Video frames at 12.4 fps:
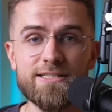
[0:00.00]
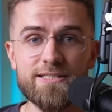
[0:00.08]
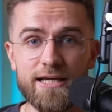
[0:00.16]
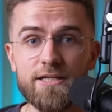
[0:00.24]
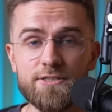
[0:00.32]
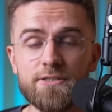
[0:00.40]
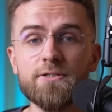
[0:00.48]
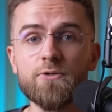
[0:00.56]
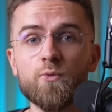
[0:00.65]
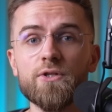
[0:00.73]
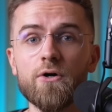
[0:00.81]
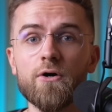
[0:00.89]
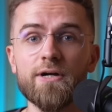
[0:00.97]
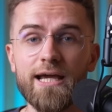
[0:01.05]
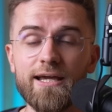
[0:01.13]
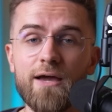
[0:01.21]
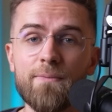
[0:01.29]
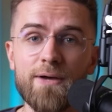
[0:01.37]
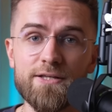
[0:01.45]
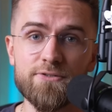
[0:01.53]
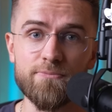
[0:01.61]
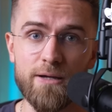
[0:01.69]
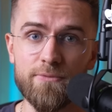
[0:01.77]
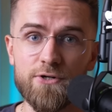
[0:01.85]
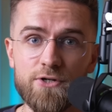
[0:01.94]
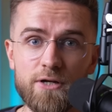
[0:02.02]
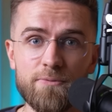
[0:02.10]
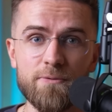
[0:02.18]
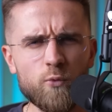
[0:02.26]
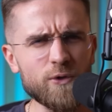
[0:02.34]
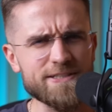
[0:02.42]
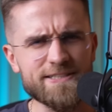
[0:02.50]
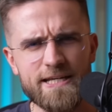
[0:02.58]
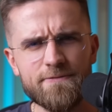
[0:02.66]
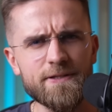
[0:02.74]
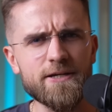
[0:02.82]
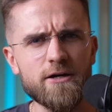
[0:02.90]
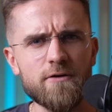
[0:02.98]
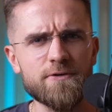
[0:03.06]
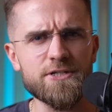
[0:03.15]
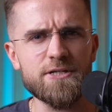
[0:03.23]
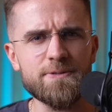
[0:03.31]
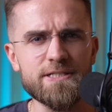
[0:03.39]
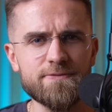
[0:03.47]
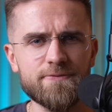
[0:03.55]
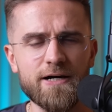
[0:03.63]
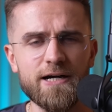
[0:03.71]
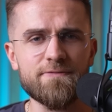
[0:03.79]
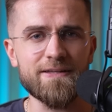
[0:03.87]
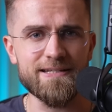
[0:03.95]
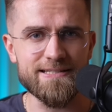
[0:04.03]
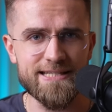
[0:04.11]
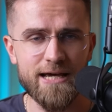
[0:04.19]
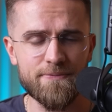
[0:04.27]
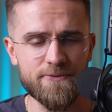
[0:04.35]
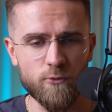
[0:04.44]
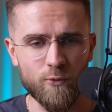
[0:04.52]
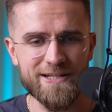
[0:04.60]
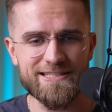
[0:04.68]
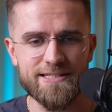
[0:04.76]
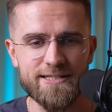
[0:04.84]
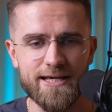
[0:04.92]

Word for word: stay tuned with our AI Master membership. We'll definitely cover GPT-5 in depth once it's